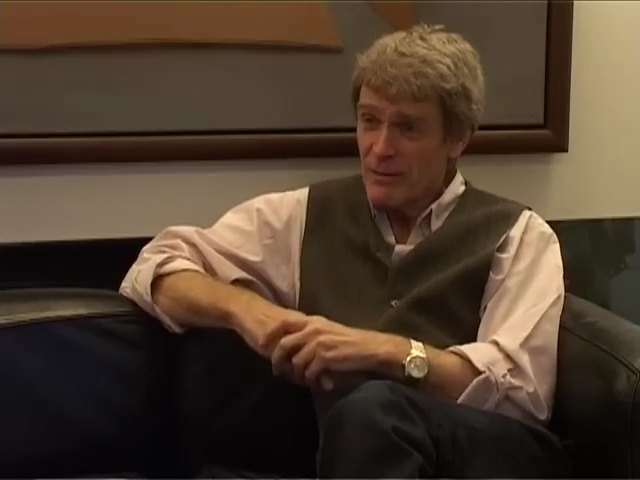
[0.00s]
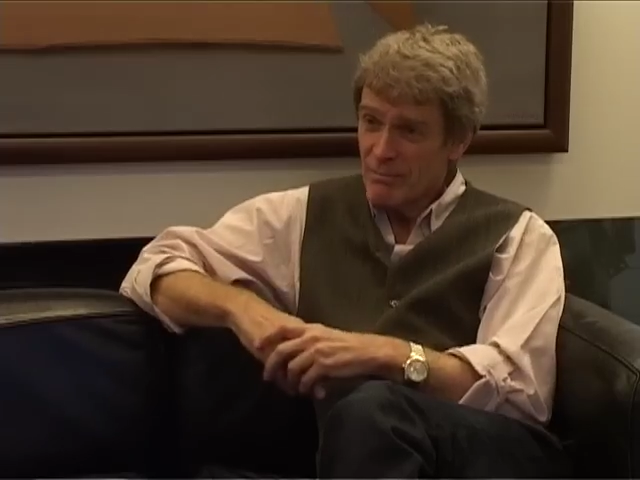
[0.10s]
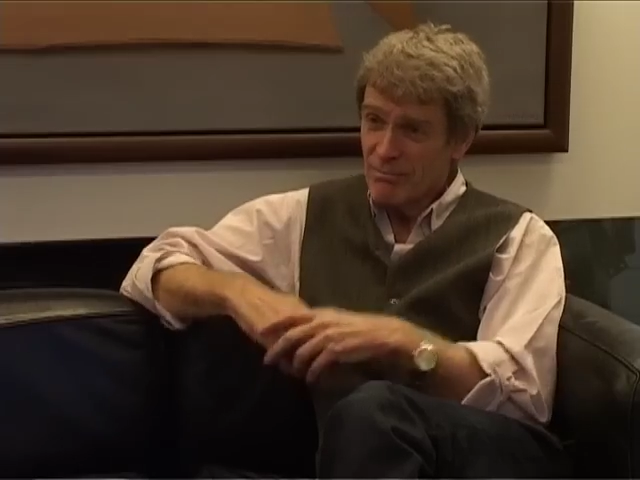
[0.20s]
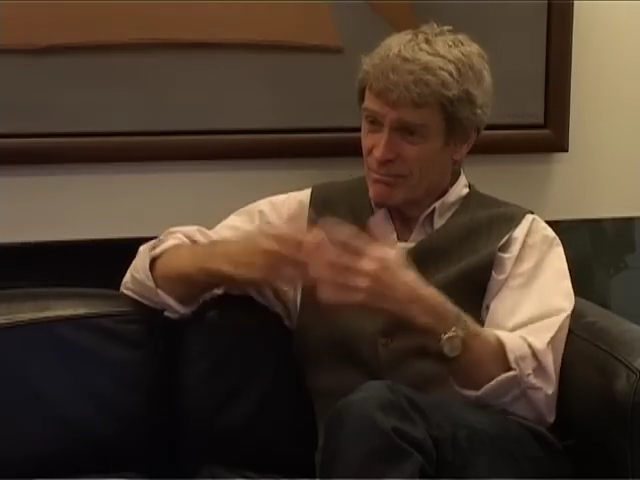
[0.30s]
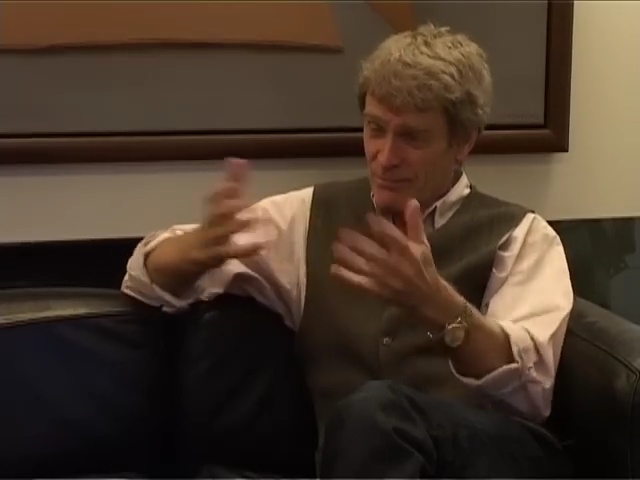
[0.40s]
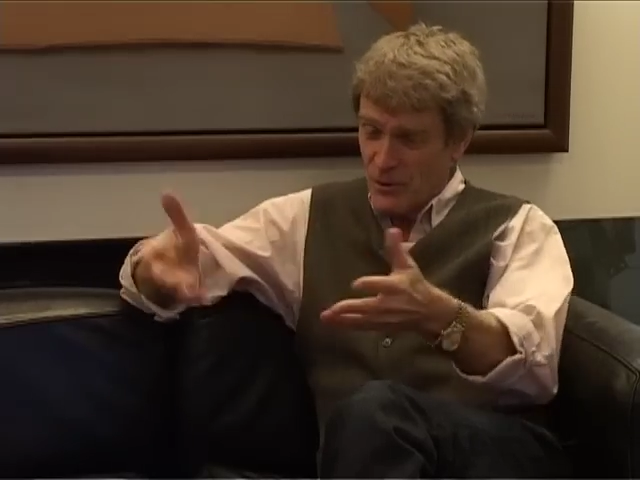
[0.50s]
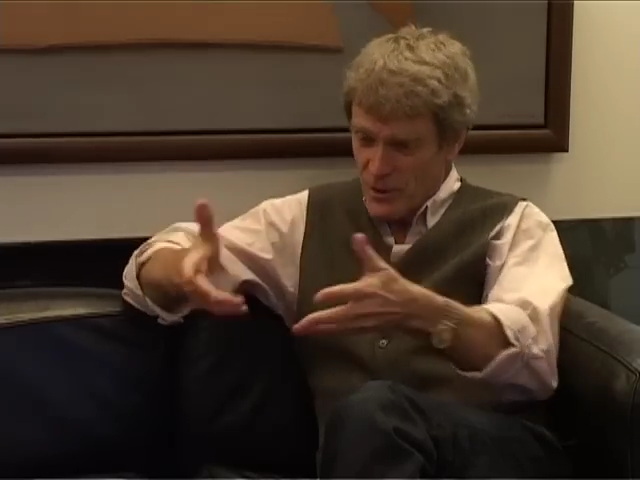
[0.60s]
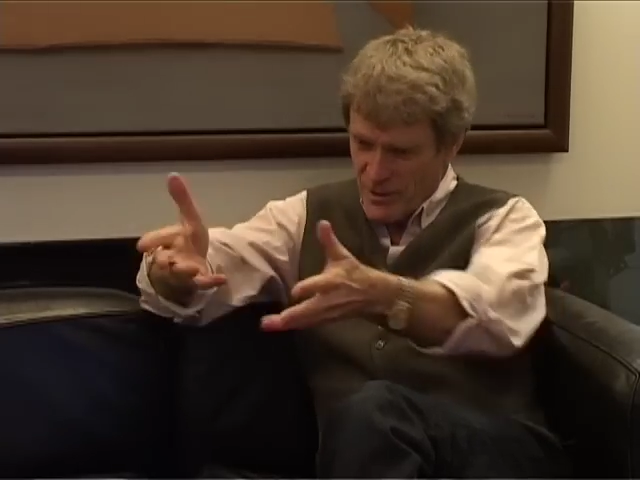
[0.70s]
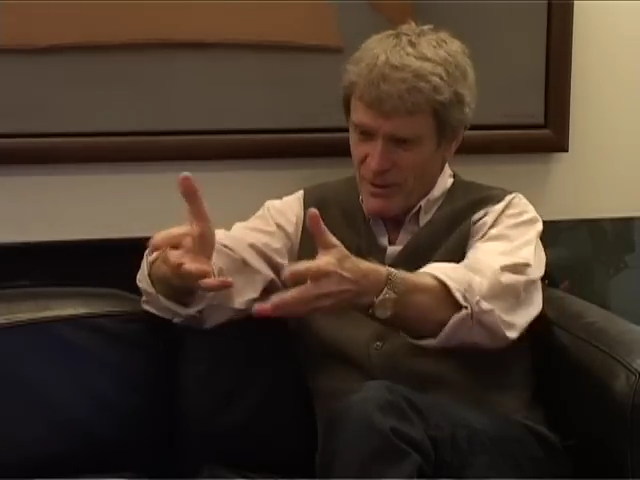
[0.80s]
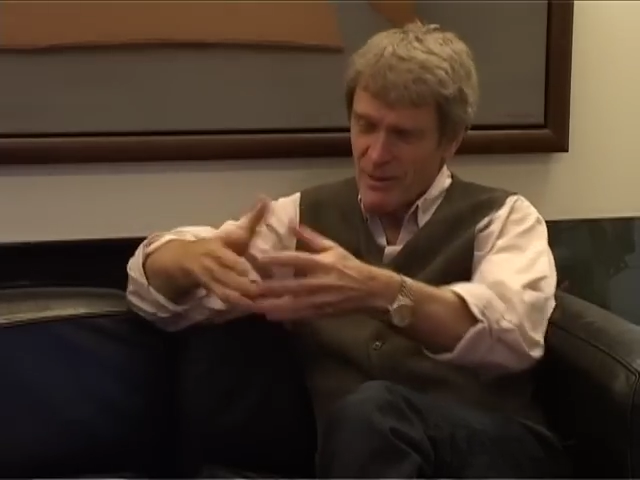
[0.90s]
And you
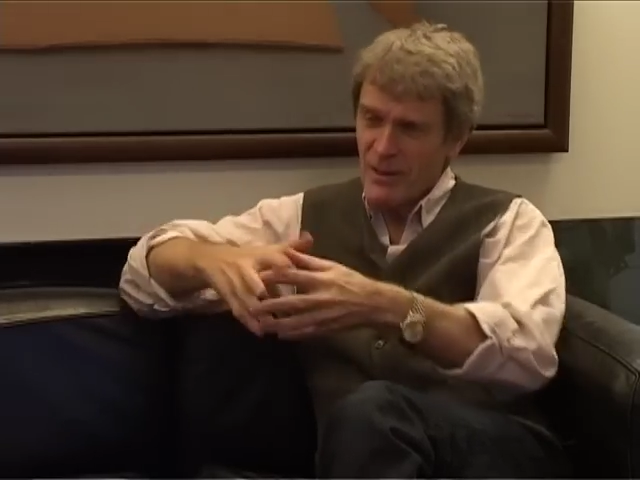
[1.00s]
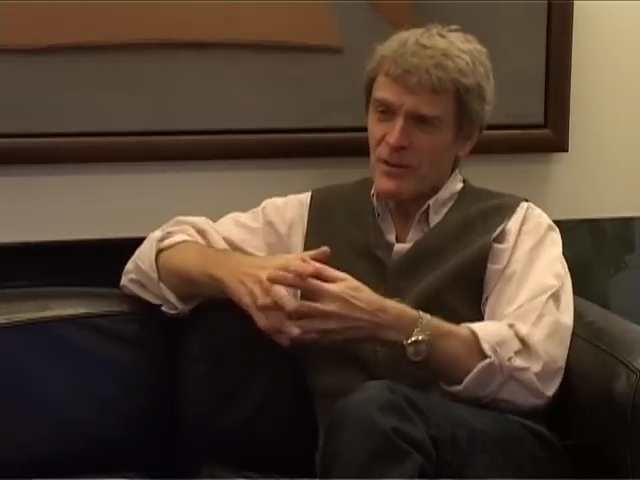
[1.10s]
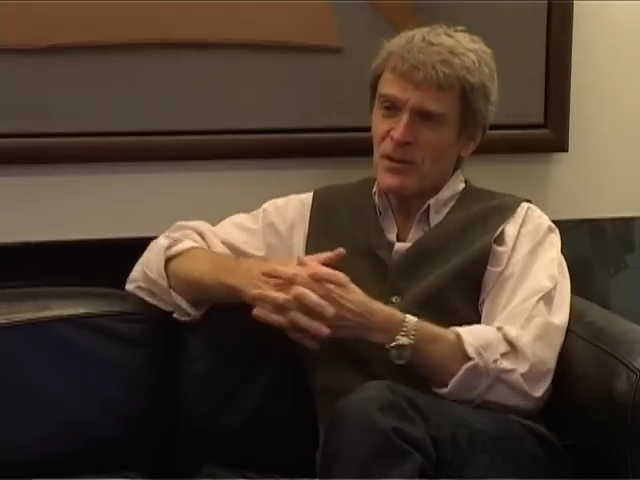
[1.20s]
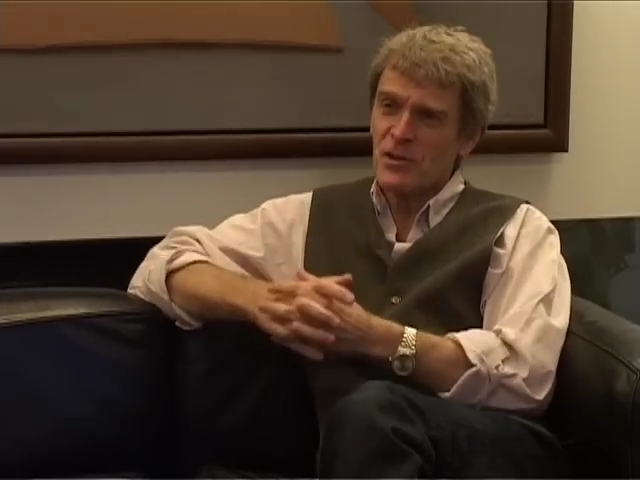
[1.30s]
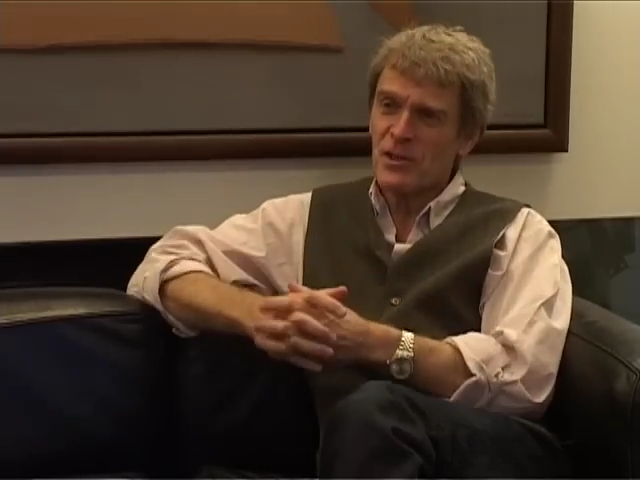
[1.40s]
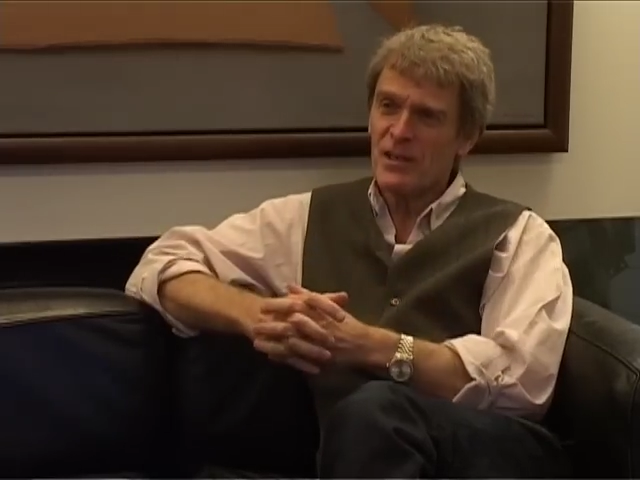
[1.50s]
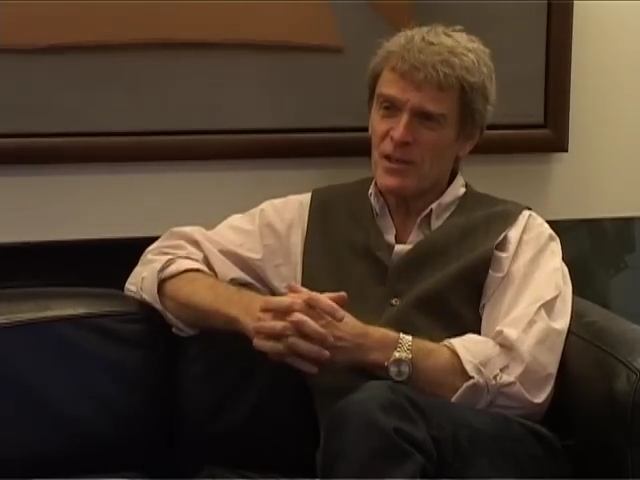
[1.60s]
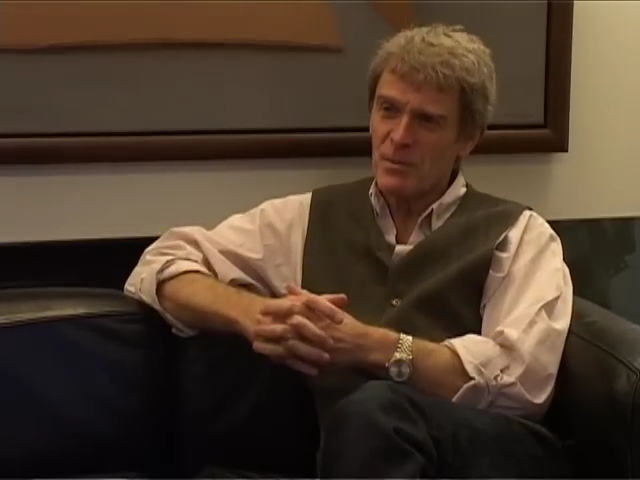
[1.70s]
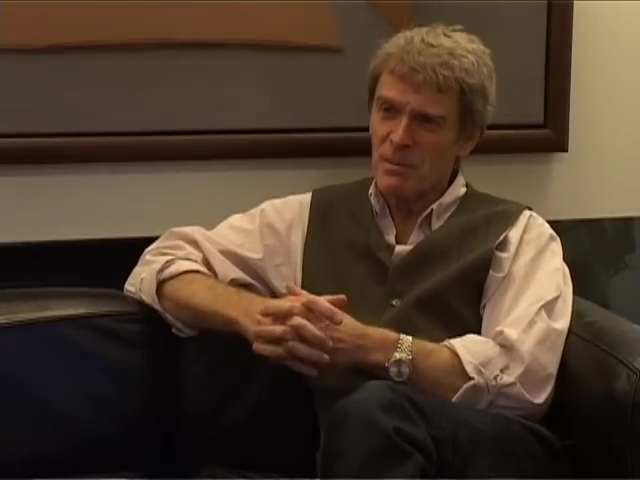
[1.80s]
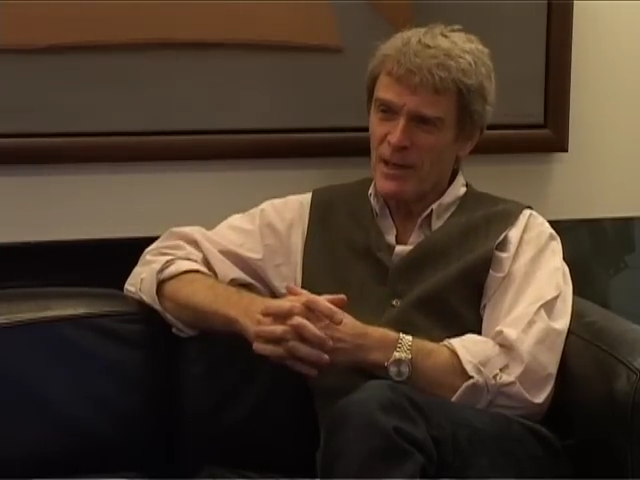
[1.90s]
say, give me out, this is it,
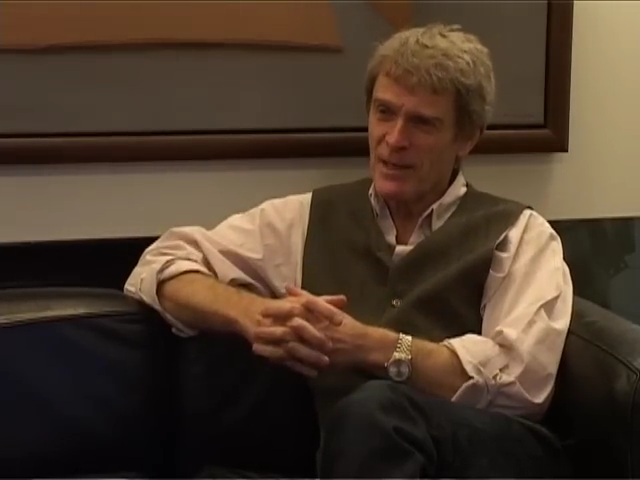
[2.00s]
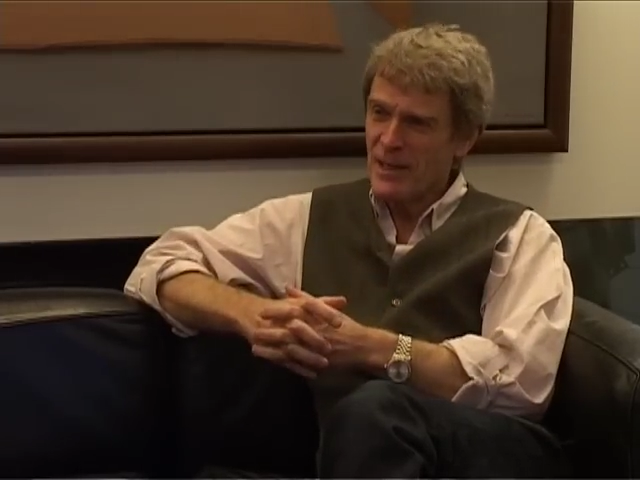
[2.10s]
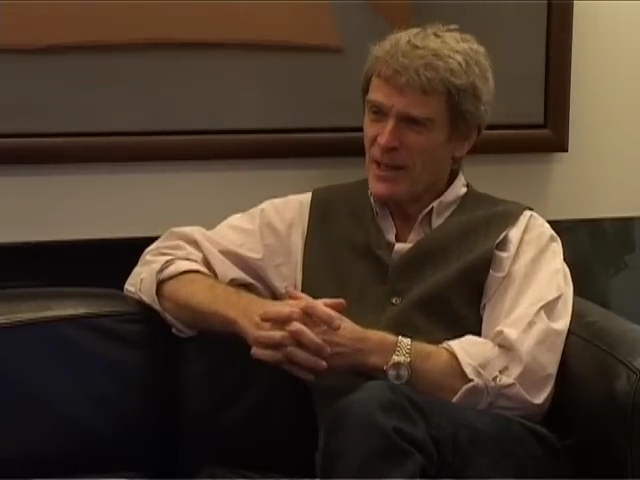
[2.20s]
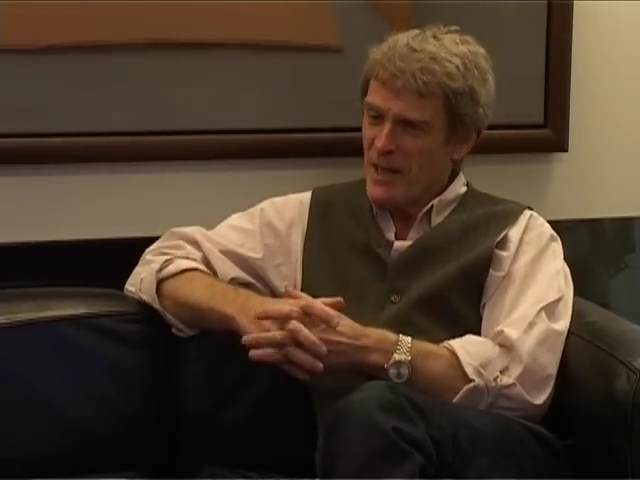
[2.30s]
this is my,